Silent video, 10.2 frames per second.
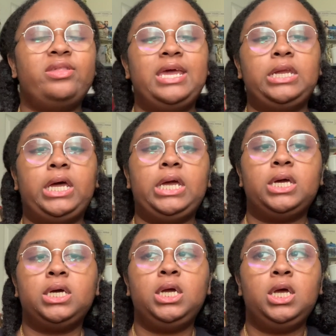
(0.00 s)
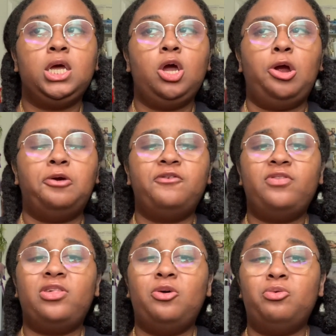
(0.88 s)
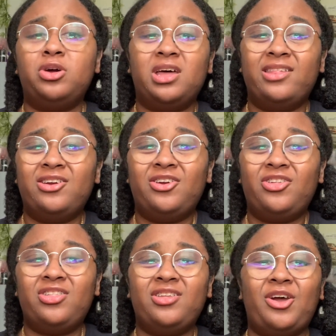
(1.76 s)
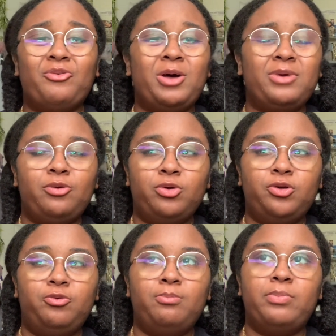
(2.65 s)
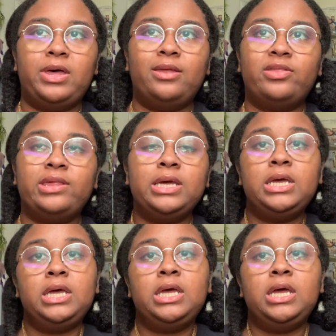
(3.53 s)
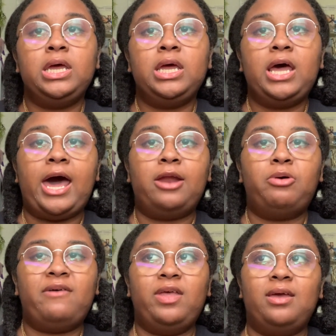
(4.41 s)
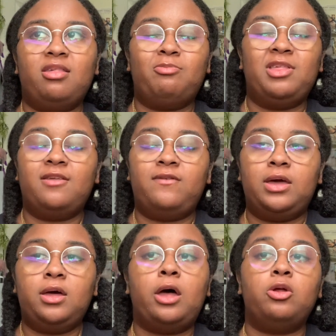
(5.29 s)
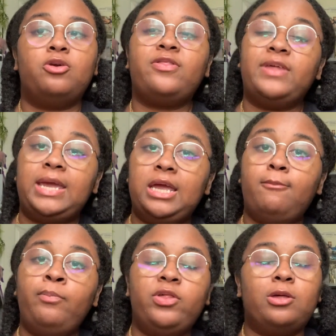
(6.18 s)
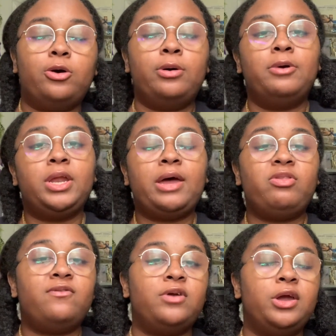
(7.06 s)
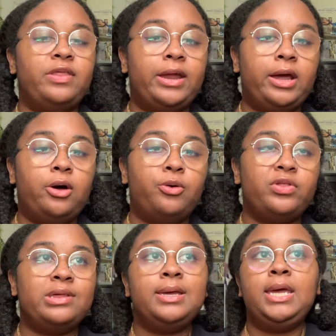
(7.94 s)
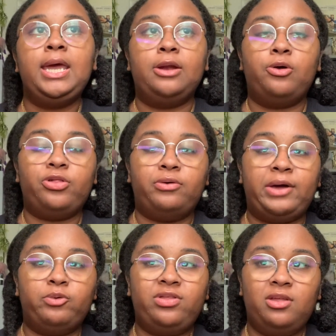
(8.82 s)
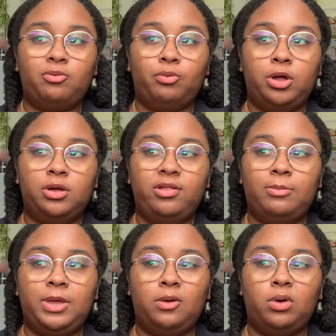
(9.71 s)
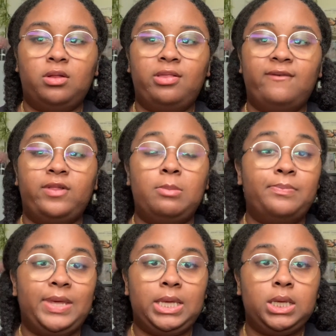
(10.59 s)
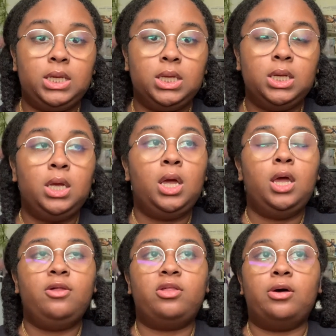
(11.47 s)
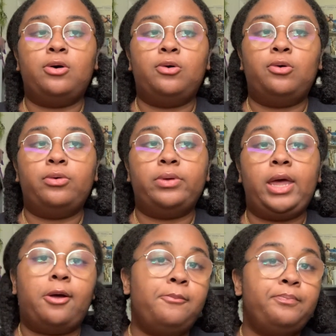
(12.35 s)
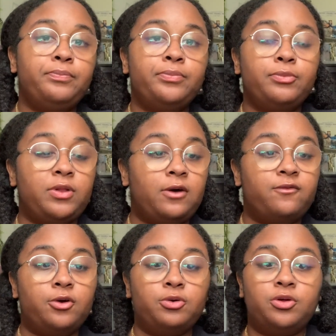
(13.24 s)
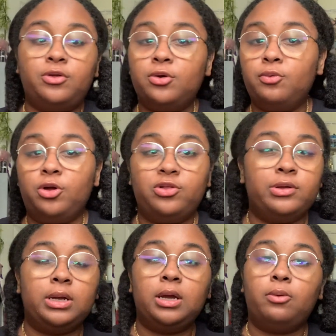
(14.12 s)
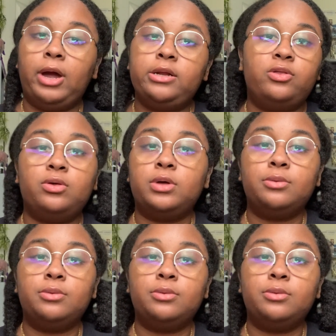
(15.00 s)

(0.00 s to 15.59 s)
and like earth tone colors around my room, but I don't have like a specific color theme, so I'm gonna have to figure that out. And also I want this rug to be relatively big, so yeah, without further ado, we're just gonna get right into it.